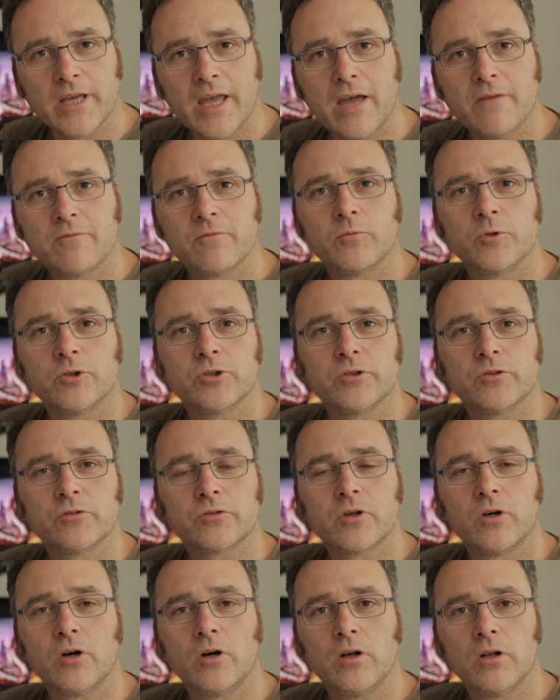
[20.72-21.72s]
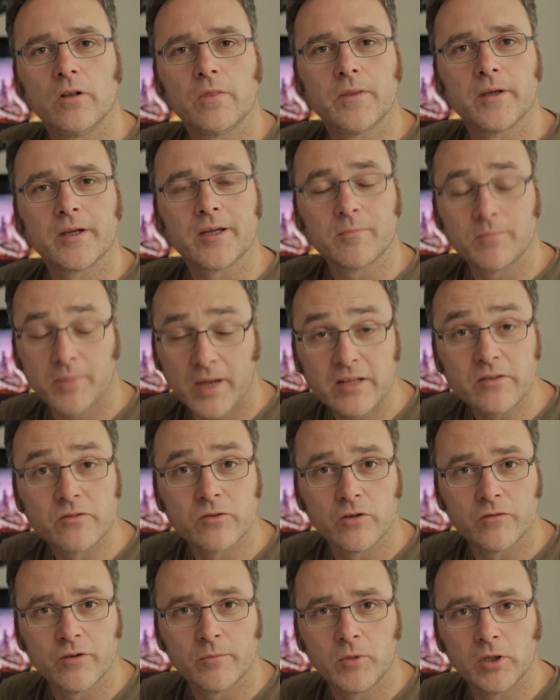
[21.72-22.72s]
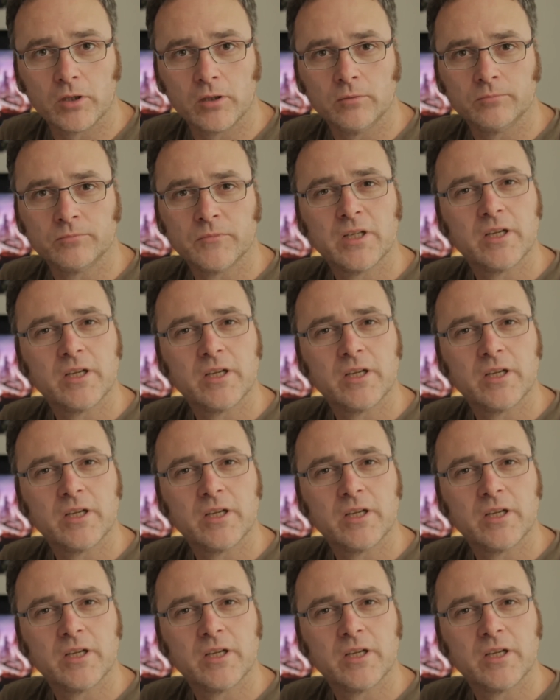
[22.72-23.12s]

have, which is called the campaign server model.